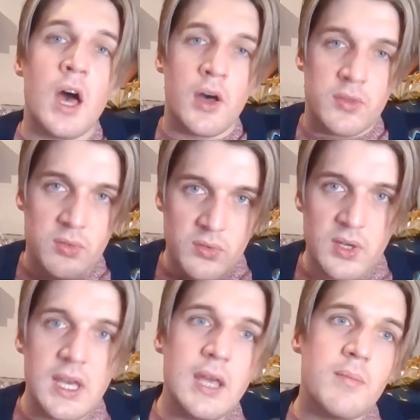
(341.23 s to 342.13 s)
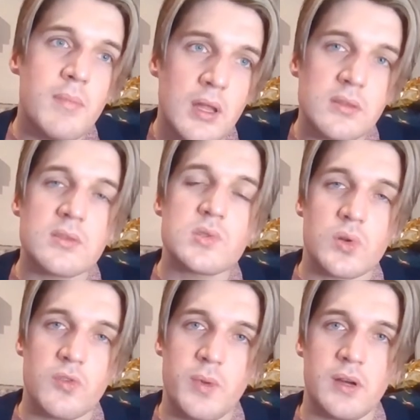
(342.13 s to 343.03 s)
a three month
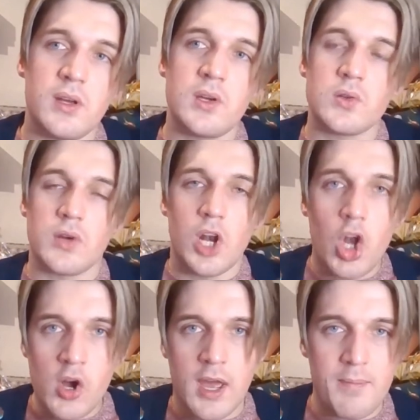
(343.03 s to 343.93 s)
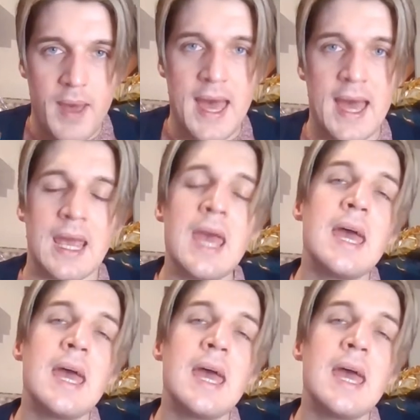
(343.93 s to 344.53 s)
sort of period or a longer pack